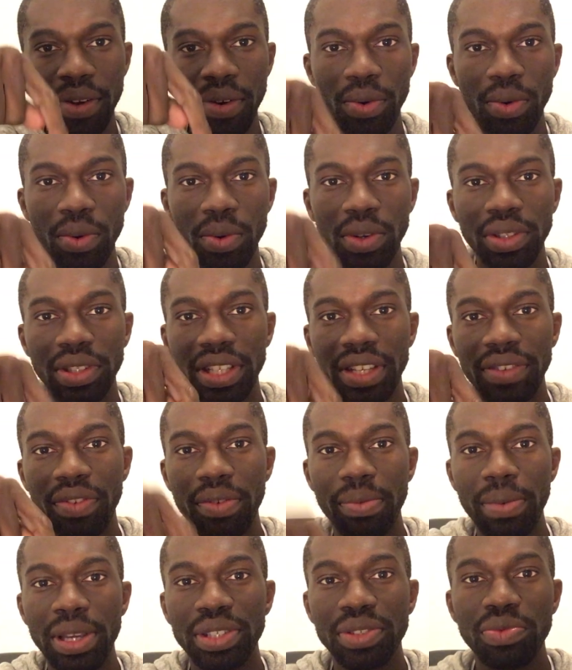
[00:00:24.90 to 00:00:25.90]
all of the
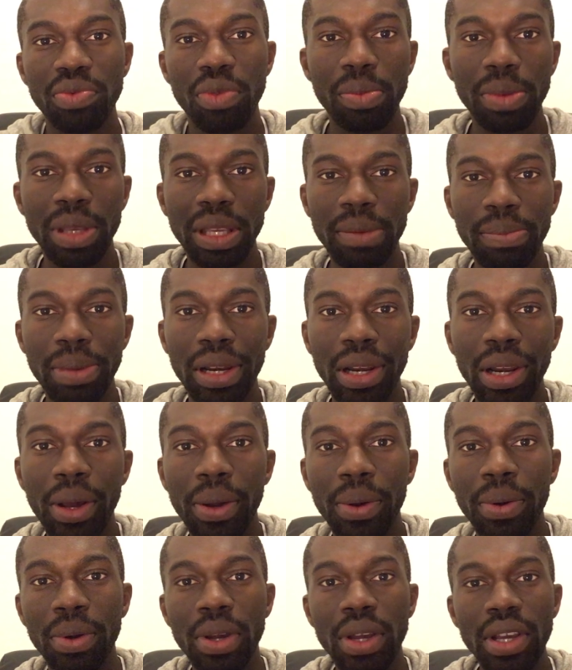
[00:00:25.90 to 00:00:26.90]
information will be
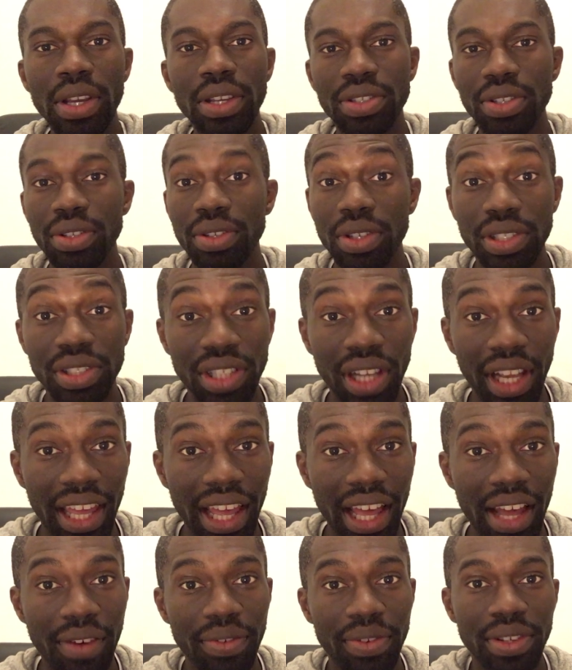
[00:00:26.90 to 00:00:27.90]
below so you can check it
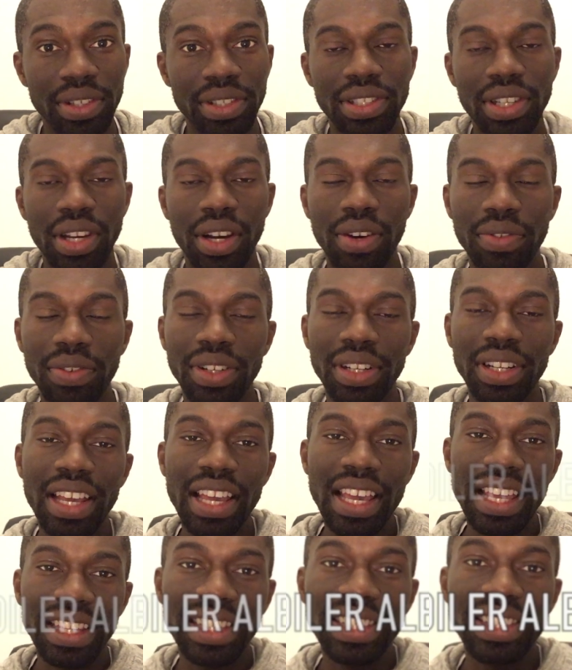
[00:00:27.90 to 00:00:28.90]
out for yourself. And
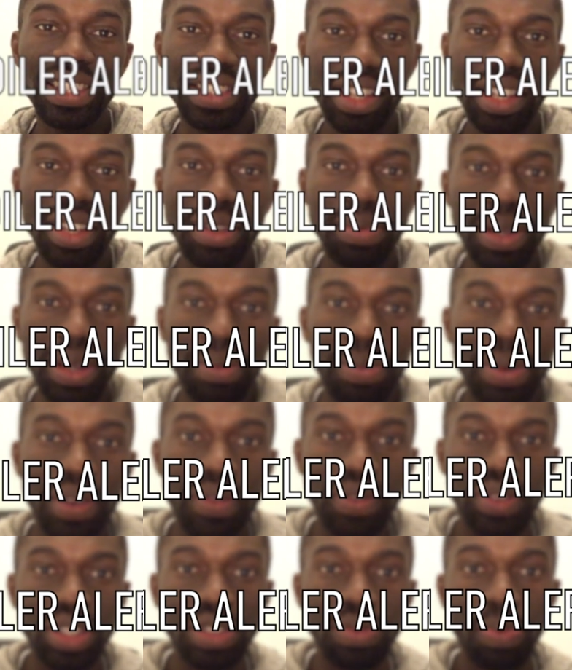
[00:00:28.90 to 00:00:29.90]
this is gonna be a bit
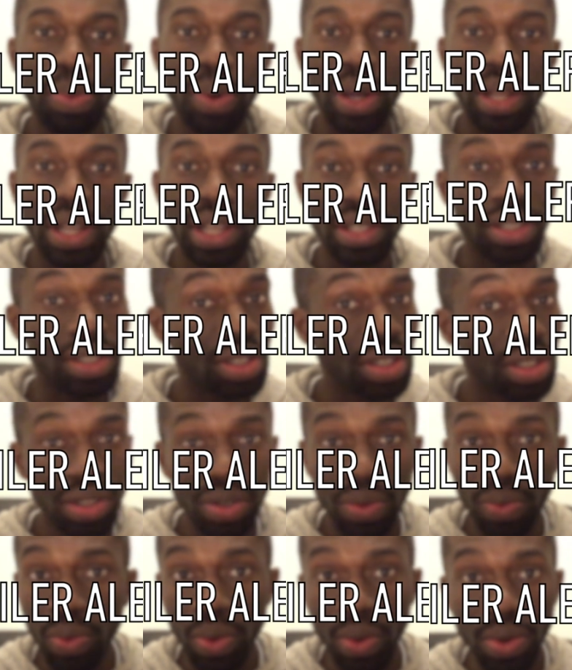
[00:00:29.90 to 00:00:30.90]
of a spoiler, so just
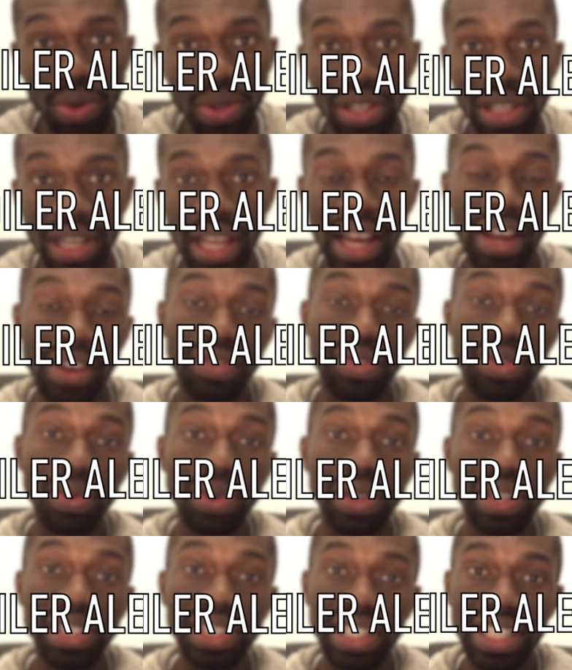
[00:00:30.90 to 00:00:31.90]
to warn you now, if you
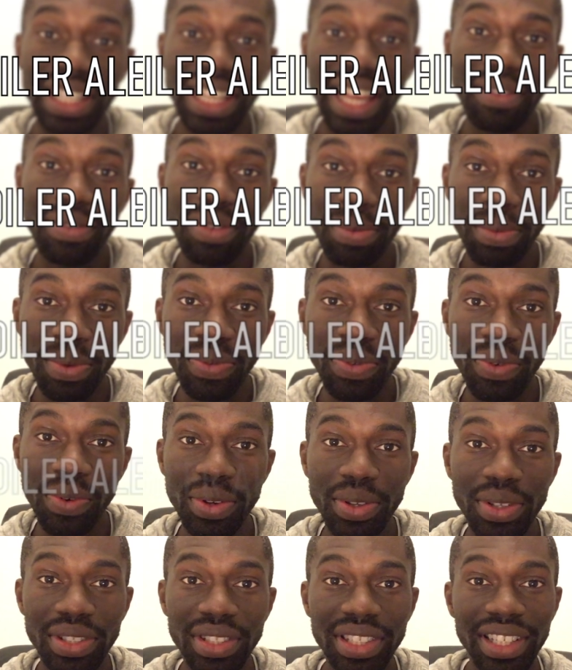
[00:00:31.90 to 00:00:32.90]
wanna see the advert before
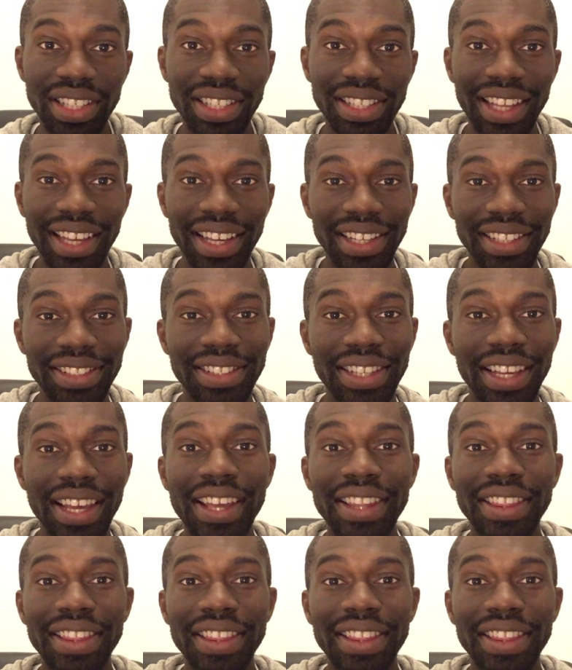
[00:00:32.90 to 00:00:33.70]
you see this,